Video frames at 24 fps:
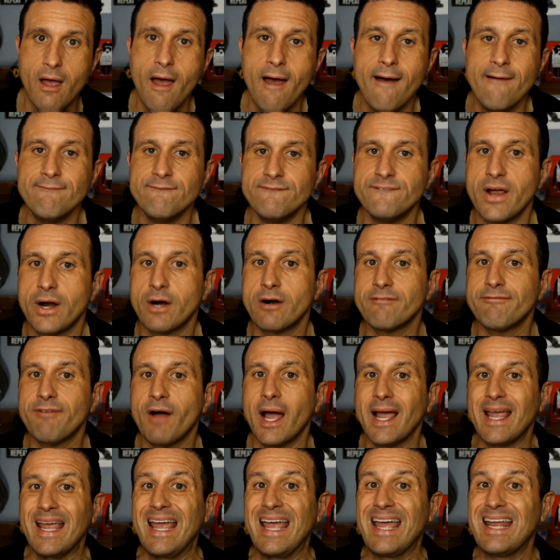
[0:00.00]

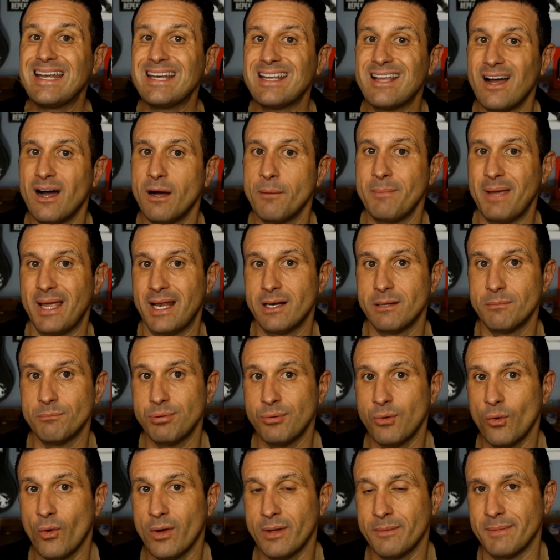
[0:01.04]
verify income and
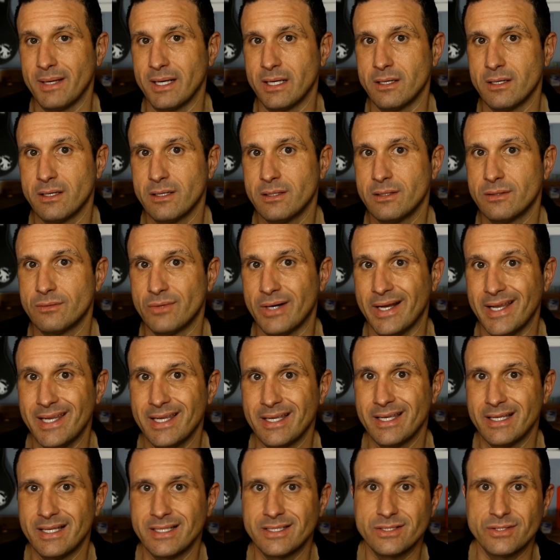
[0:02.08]
employment, right?
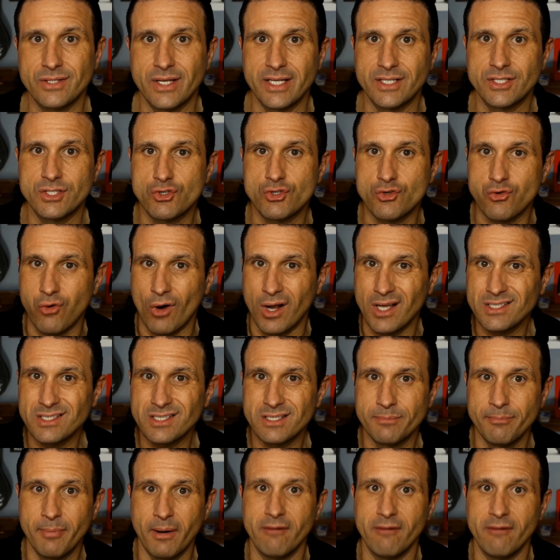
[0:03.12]
It's trust, but